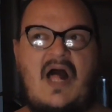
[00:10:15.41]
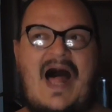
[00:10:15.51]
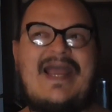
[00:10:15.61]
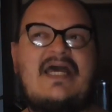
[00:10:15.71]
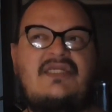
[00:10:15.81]

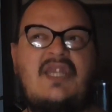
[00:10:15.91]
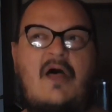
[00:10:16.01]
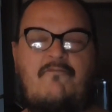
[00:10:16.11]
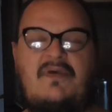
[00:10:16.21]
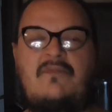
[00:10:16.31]
I had
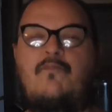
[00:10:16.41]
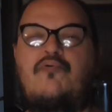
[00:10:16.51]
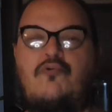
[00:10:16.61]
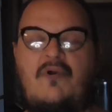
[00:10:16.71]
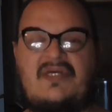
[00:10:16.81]
not been
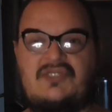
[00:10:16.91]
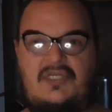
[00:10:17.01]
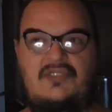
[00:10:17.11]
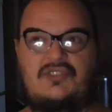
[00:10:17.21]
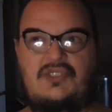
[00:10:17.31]

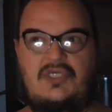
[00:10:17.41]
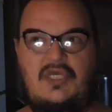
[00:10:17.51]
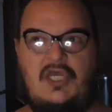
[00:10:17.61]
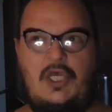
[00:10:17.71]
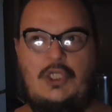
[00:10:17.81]
present
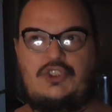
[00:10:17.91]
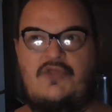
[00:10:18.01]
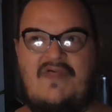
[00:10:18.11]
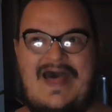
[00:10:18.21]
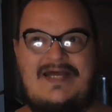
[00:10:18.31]
to
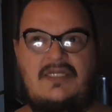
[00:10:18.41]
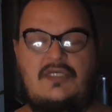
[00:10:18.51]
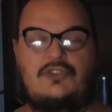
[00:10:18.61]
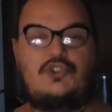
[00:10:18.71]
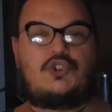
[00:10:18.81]
that
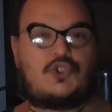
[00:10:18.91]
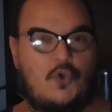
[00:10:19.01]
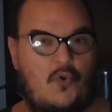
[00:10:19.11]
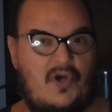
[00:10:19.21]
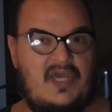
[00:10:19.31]

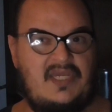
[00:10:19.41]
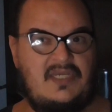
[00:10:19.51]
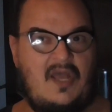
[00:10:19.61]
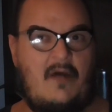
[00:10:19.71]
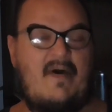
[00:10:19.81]
joy
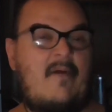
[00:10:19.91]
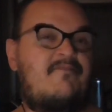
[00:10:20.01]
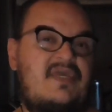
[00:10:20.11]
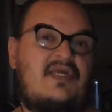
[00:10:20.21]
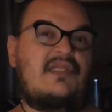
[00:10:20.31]
about
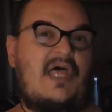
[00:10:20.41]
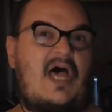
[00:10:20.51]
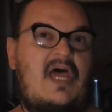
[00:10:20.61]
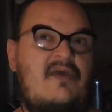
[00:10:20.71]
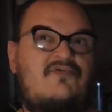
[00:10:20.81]
being
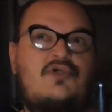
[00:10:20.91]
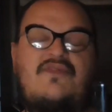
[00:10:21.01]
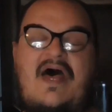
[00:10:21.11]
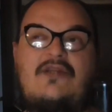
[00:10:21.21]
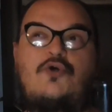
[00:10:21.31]
alive, to
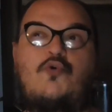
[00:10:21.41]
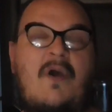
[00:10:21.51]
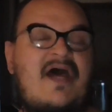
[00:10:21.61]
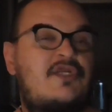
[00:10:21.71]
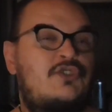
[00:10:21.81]
that
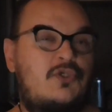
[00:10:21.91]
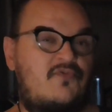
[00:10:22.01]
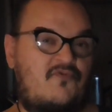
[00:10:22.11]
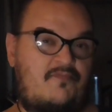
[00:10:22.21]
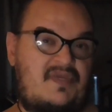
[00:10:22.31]
gratitude
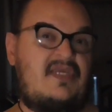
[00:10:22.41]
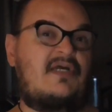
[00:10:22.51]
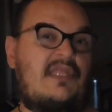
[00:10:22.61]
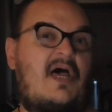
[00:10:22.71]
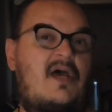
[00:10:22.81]
for being
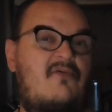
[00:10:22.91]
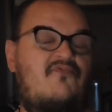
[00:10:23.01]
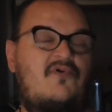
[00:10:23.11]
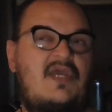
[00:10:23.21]
alive